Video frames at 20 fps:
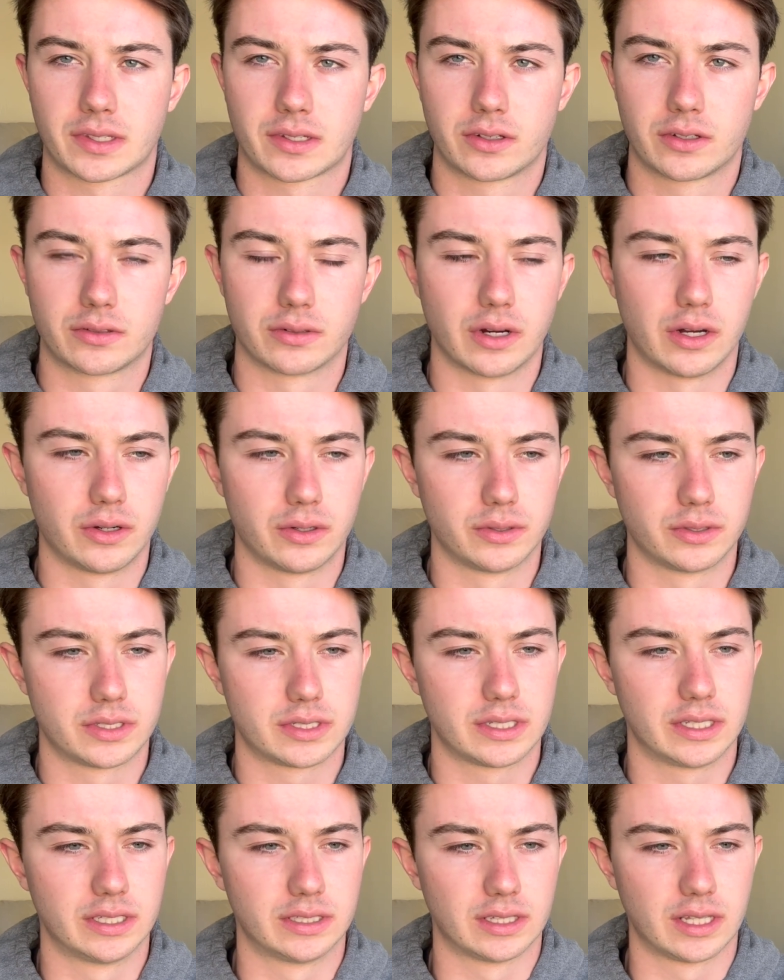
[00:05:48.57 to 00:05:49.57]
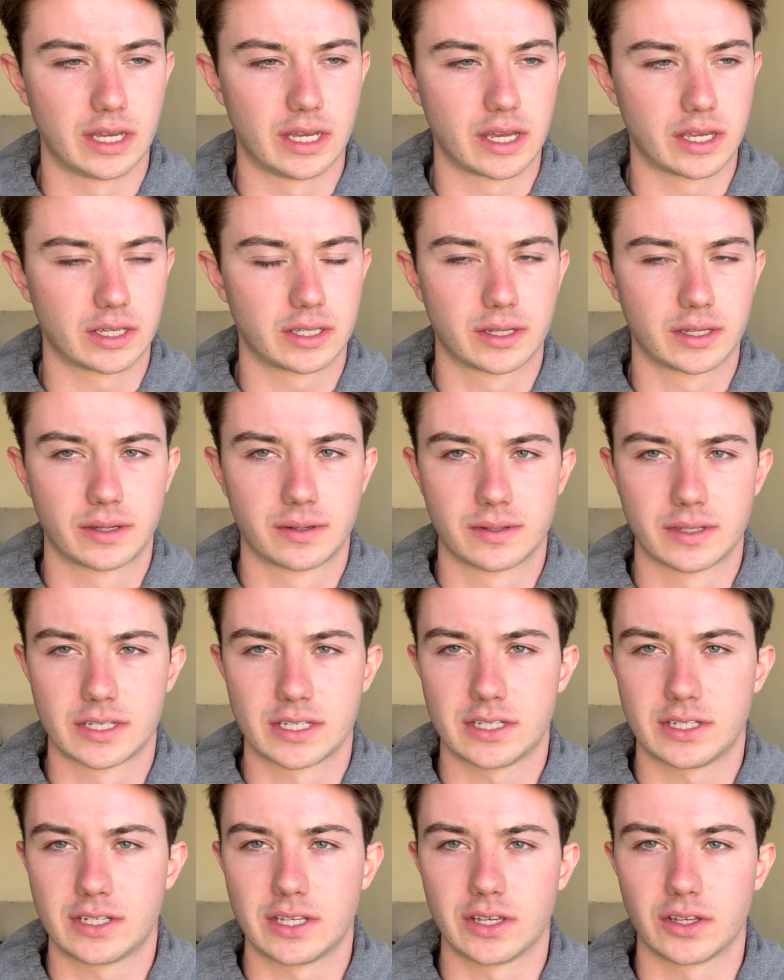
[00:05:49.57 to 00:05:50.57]
grows in like
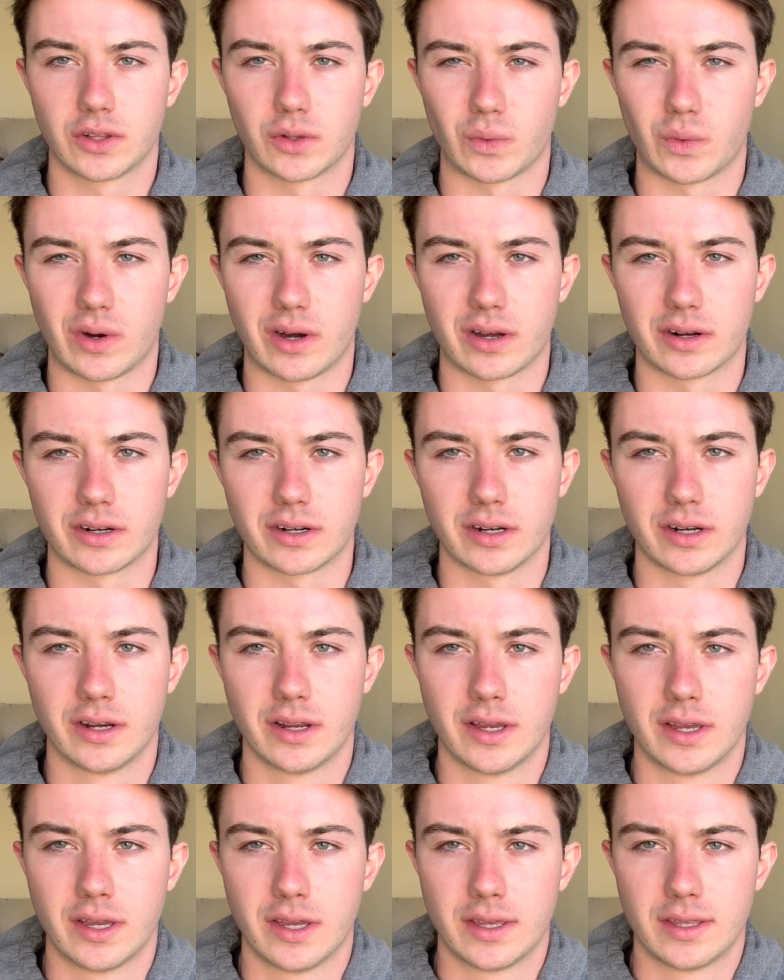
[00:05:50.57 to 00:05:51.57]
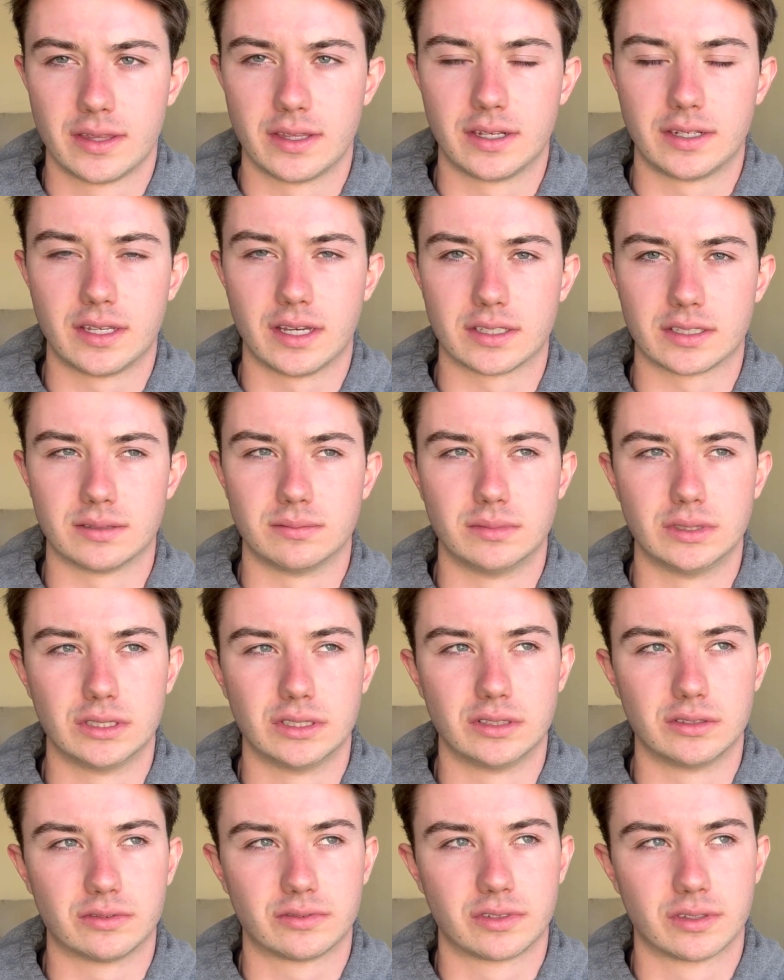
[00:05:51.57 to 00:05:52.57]
still water that doesn't
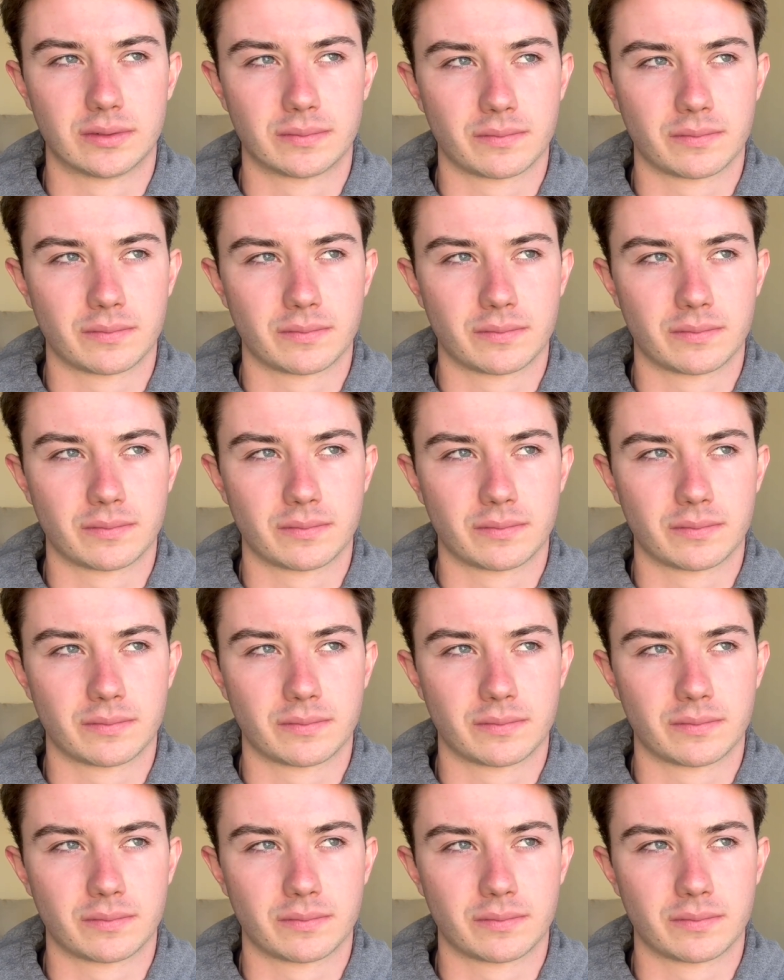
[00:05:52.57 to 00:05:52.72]
move.